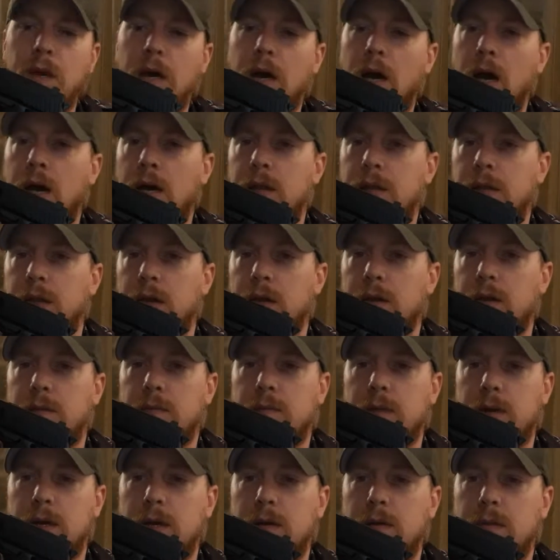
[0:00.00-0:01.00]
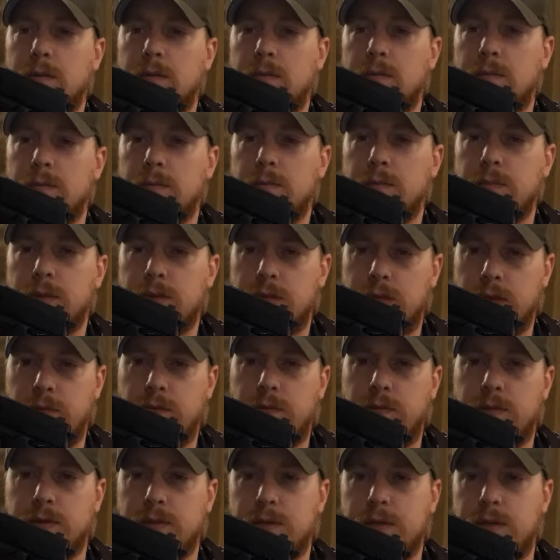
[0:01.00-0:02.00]
And the only real
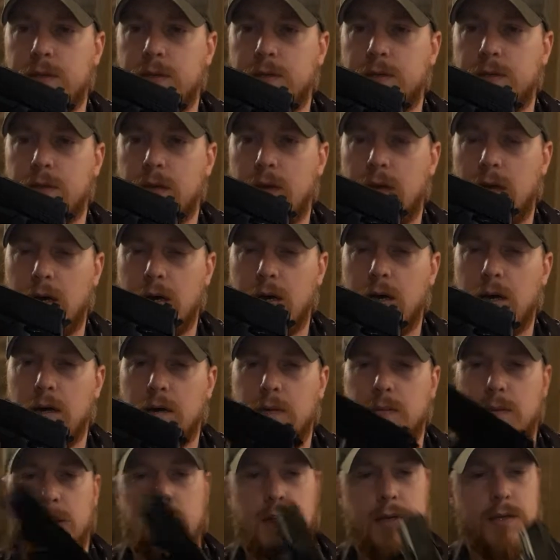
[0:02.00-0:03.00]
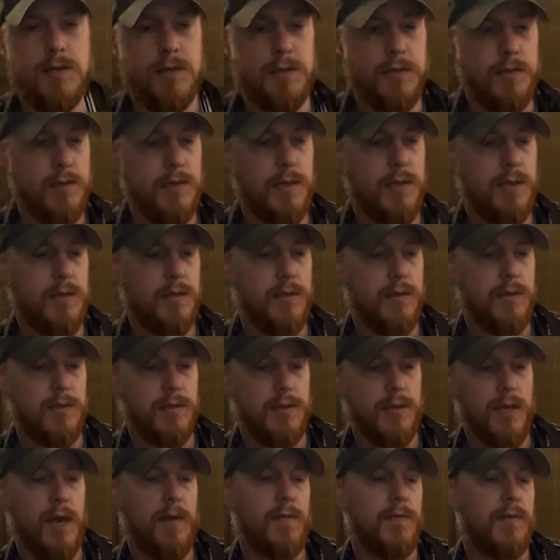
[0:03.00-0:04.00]
differences are with this gun
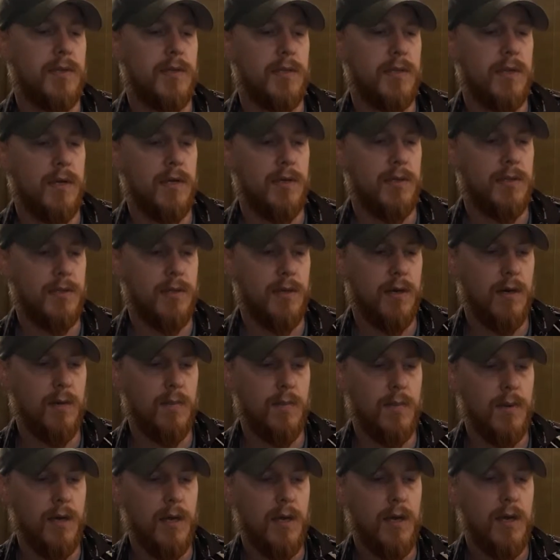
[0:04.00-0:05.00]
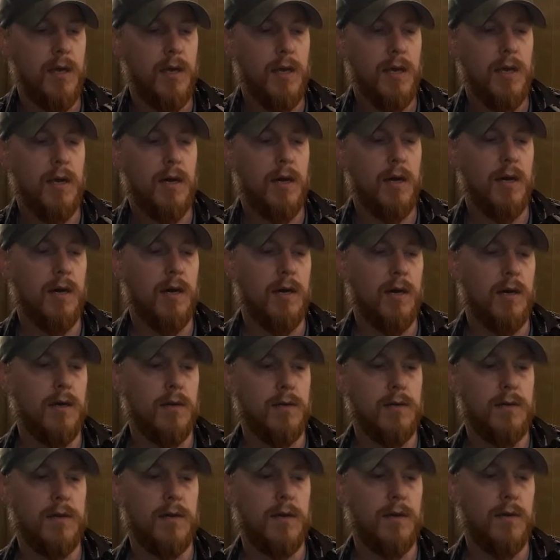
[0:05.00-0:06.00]
to have the slide stop are
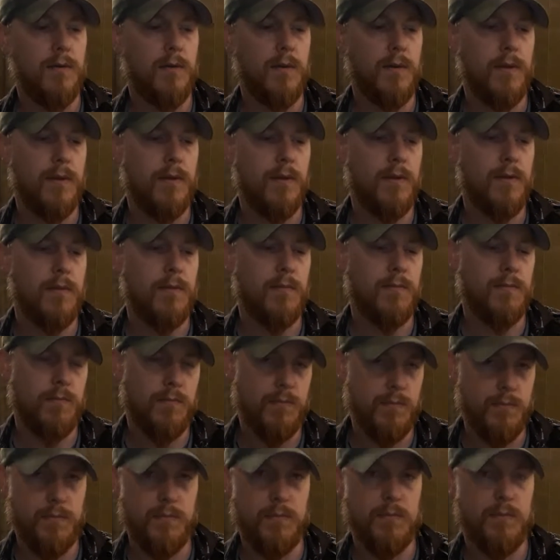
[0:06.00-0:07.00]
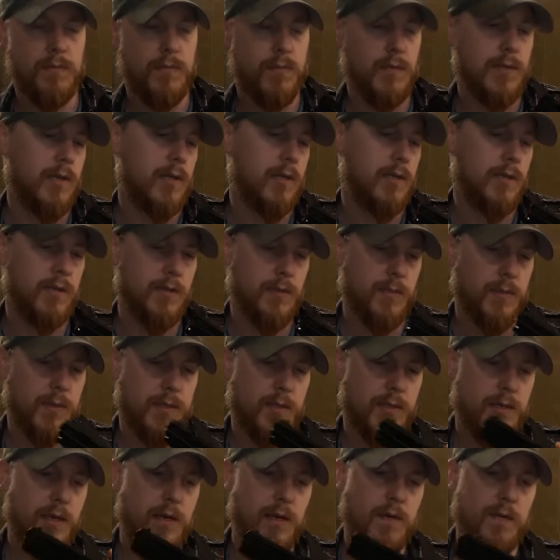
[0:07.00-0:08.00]
to do with the slide stop
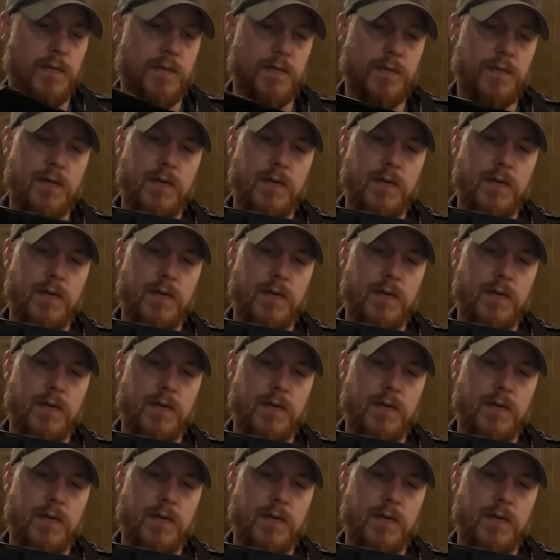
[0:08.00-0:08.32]
itself,